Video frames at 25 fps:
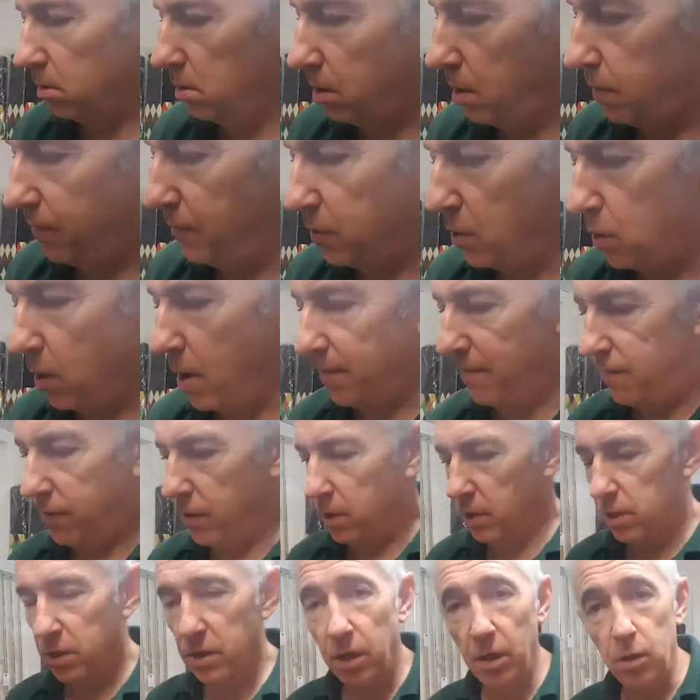if you have a
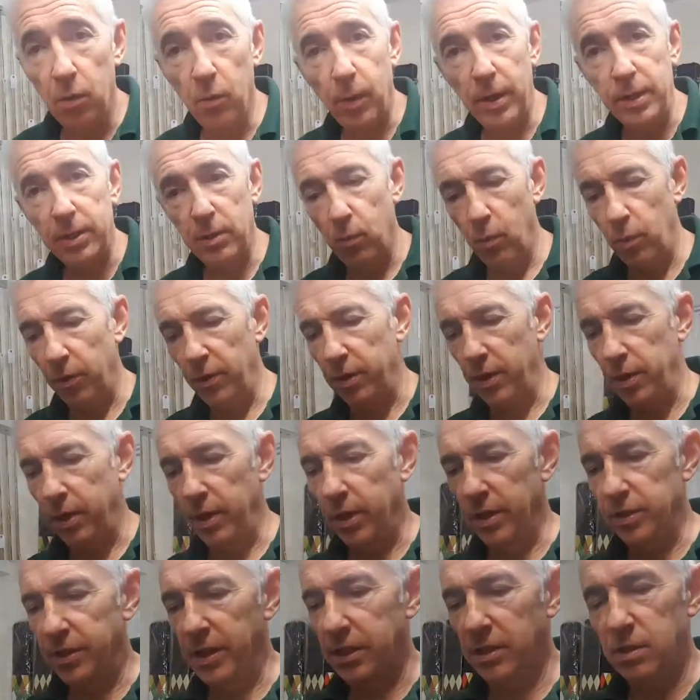cue where you want
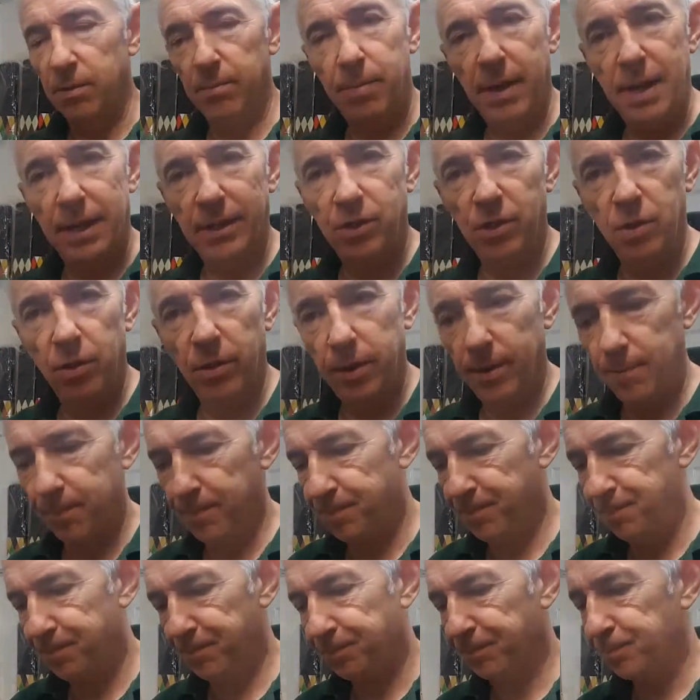a decent badge on it,
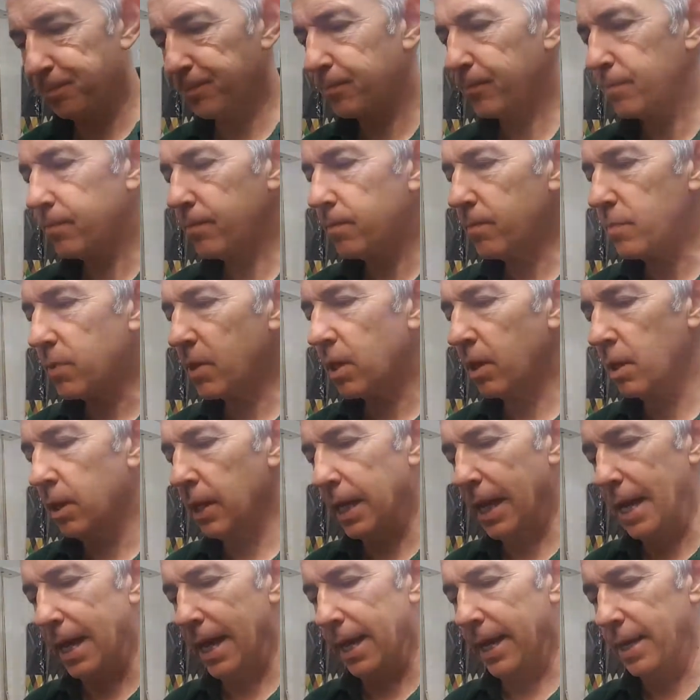
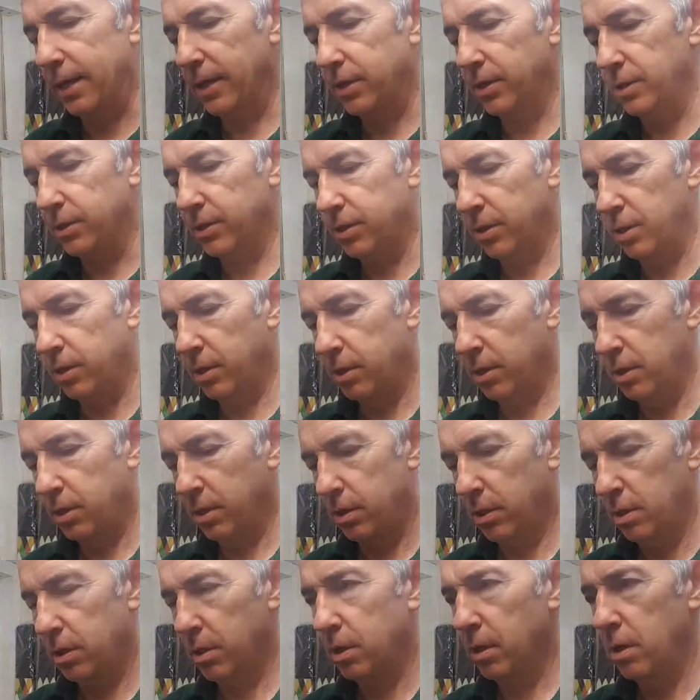and
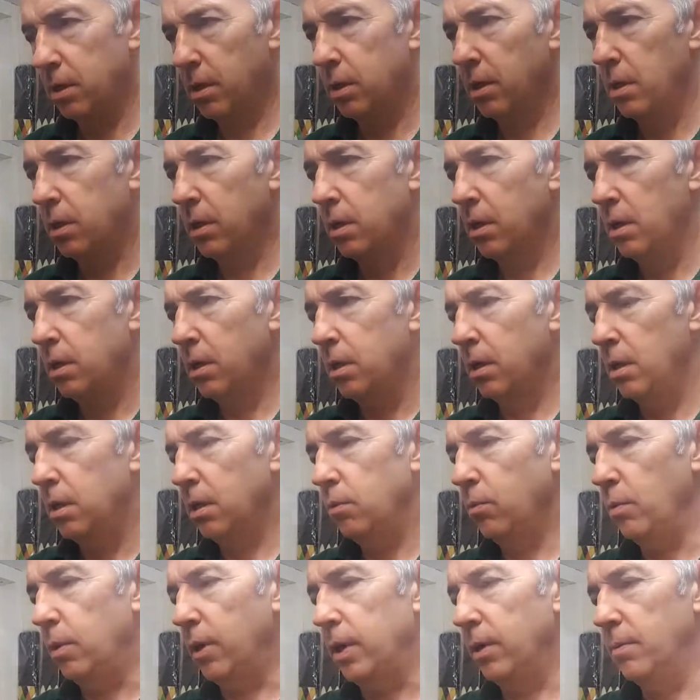
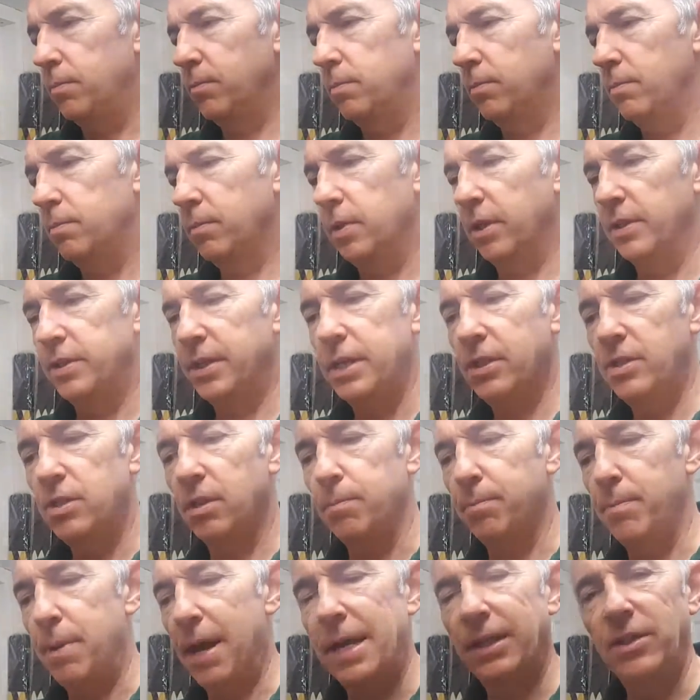well, a decent
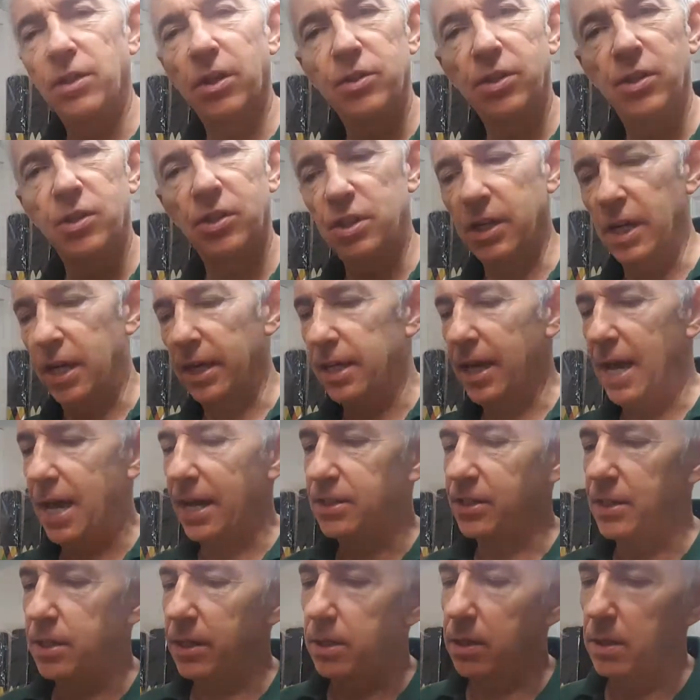badge I should say, as
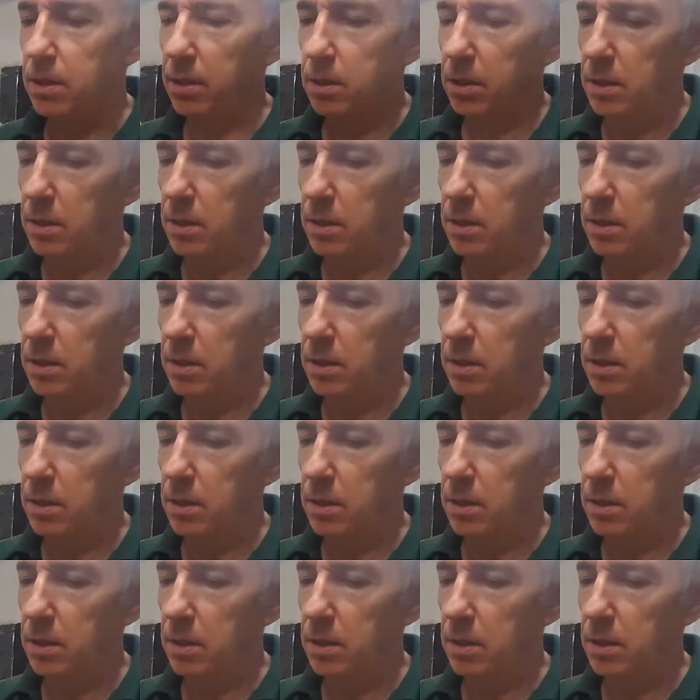in